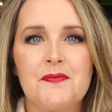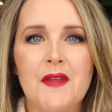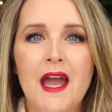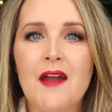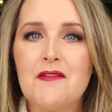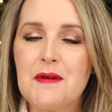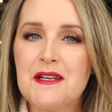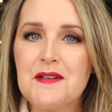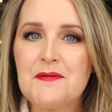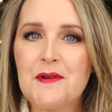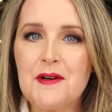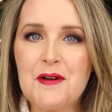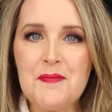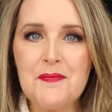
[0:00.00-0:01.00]
Hi everybody,
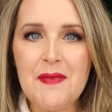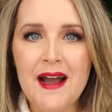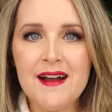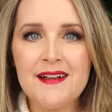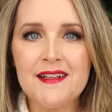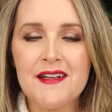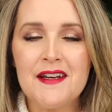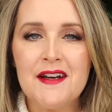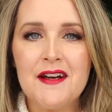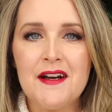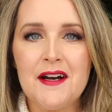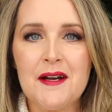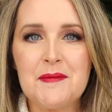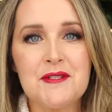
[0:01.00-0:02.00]
welcome back.
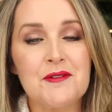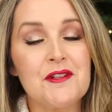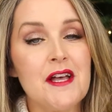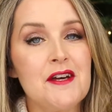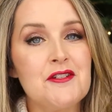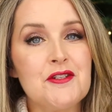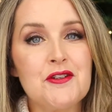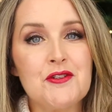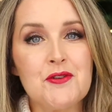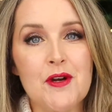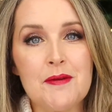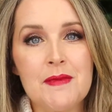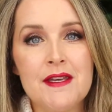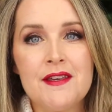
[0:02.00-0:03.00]
I'm so glad you could
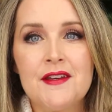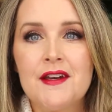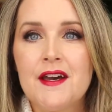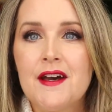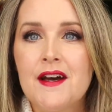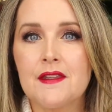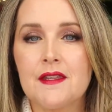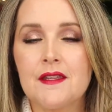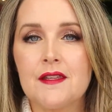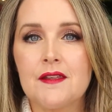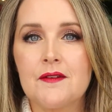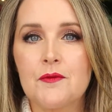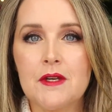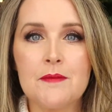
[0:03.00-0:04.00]
join me.
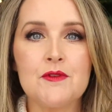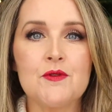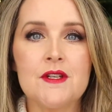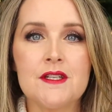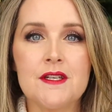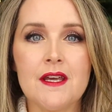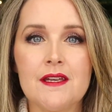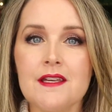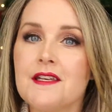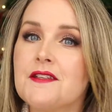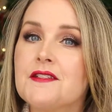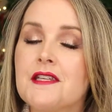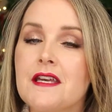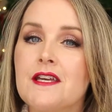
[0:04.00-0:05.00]
What I'm doing today
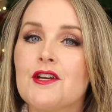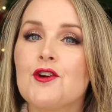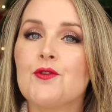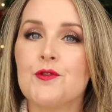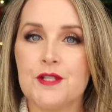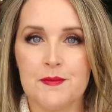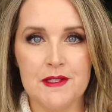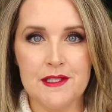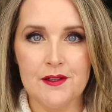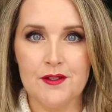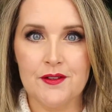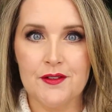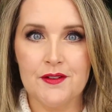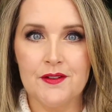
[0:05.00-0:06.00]
is a Christmas
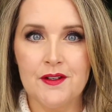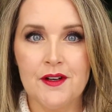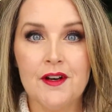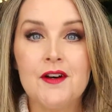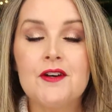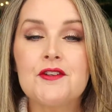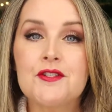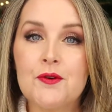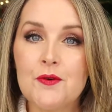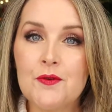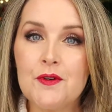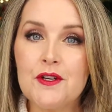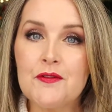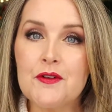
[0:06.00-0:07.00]
look.
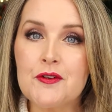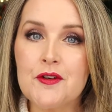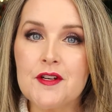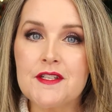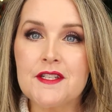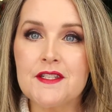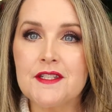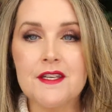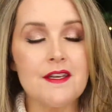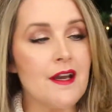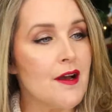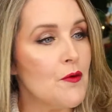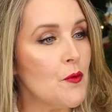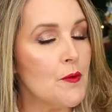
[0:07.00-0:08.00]
So if you're curious to see
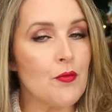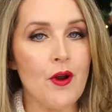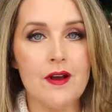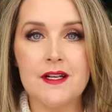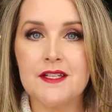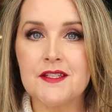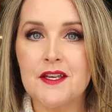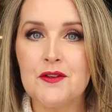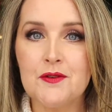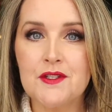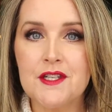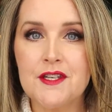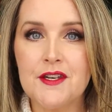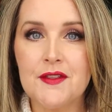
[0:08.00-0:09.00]
what products I
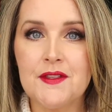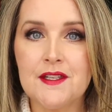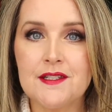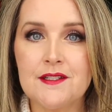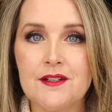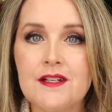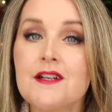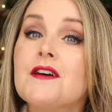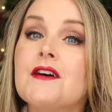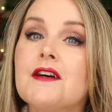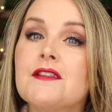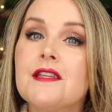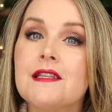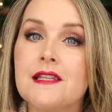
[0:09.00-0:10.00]
used to get this look,
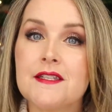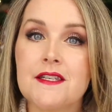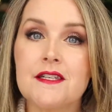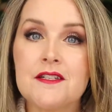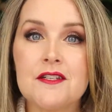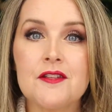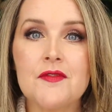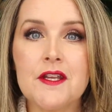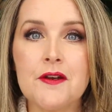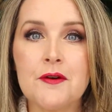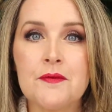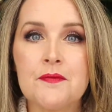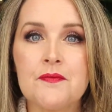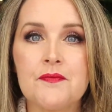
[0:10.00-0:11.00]
then let's get into the video.